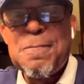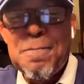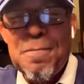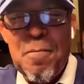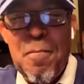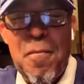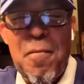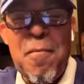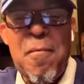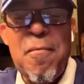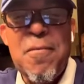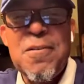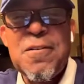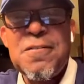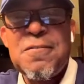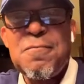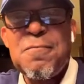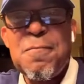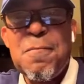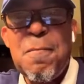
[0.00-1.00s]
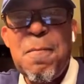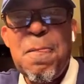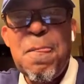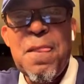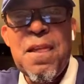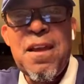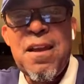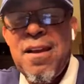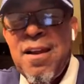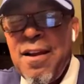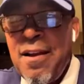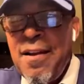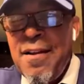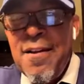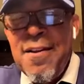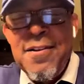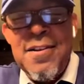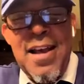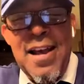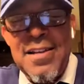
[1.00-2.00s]
Man, why y'all beat
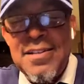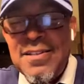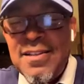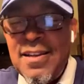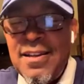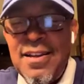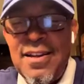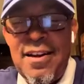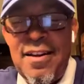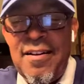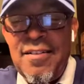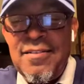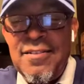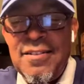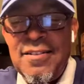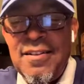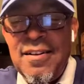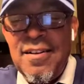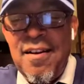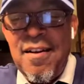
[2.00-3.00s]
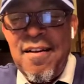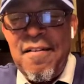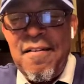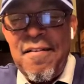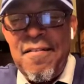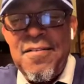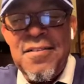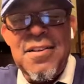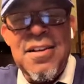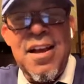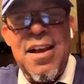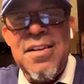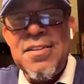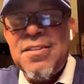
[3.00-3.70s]
my Silver Mountain water, man?